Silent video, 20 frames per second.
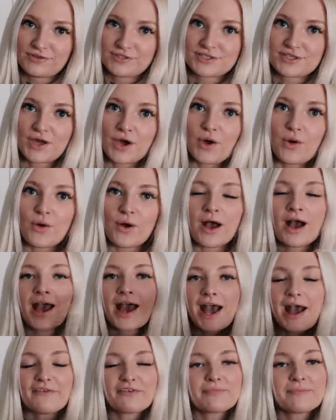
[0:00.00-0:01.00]
So
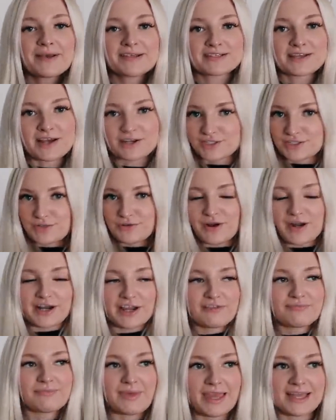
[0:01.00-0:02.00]
half of my socks do not
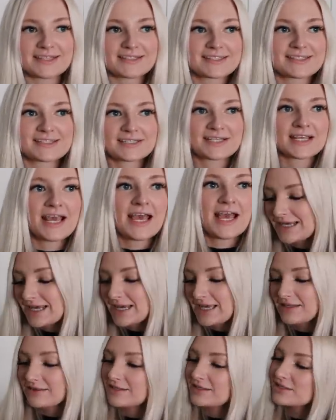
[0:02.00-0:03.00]
have mates.
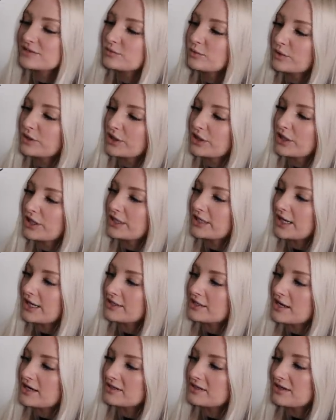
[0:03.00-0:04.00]
These were
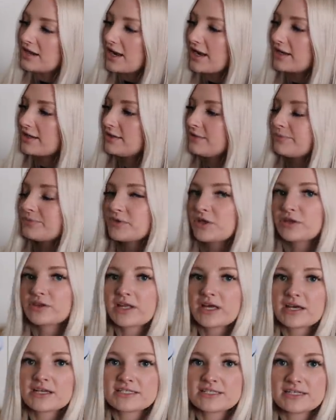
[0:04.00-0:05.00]
$9.99. They're
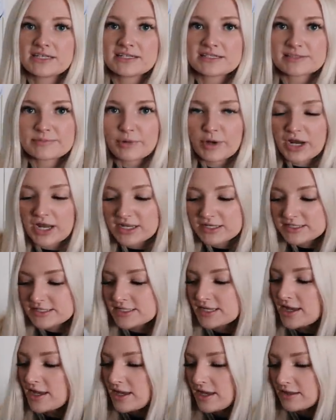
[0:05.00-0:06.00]
the Adidas
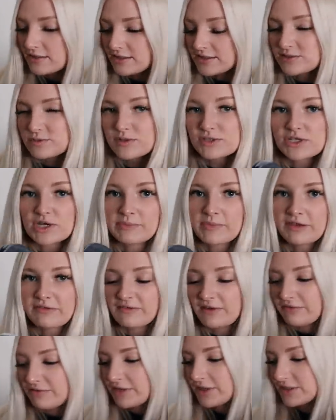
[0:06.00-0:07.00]
brand. These ones are my
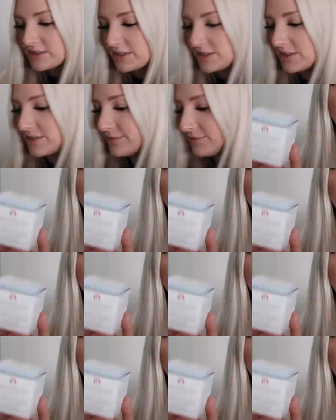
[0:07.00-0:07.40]
favorite.